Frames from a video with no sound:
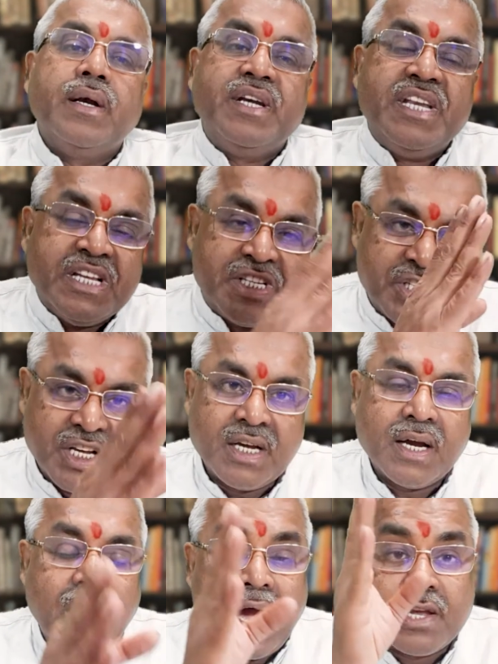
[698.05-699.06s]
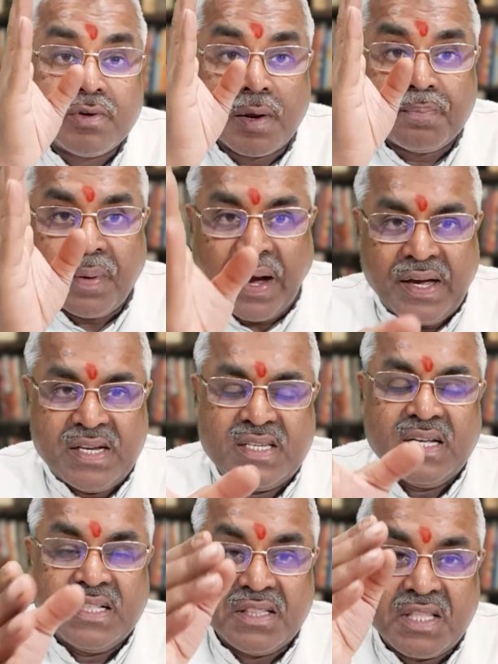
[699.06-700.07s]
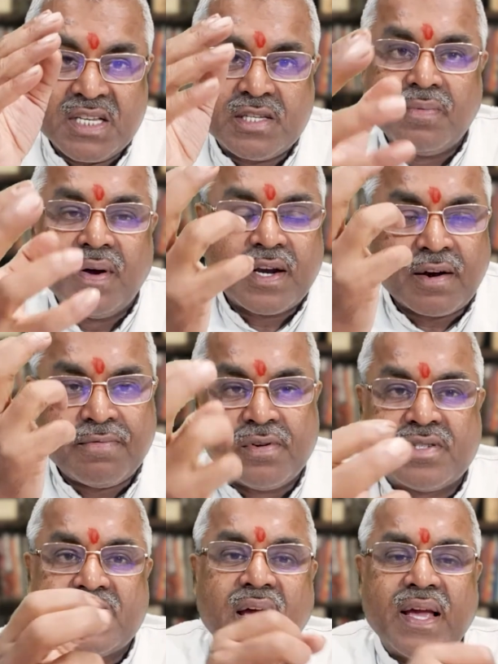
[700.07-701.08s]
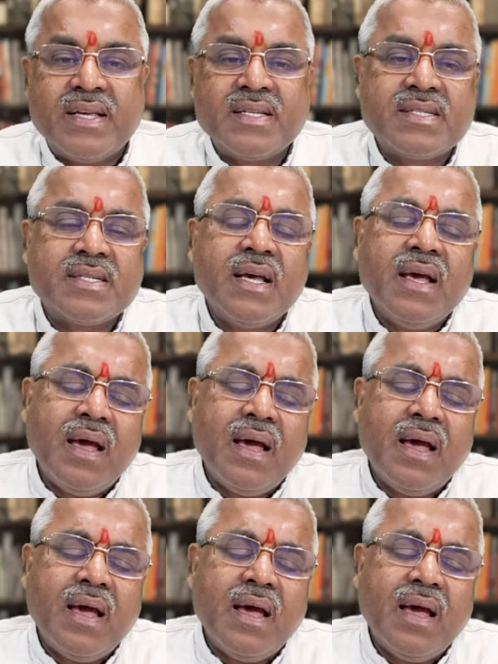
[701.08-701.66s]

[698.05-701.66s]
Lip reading: teaching as well as practicing this wonderful science,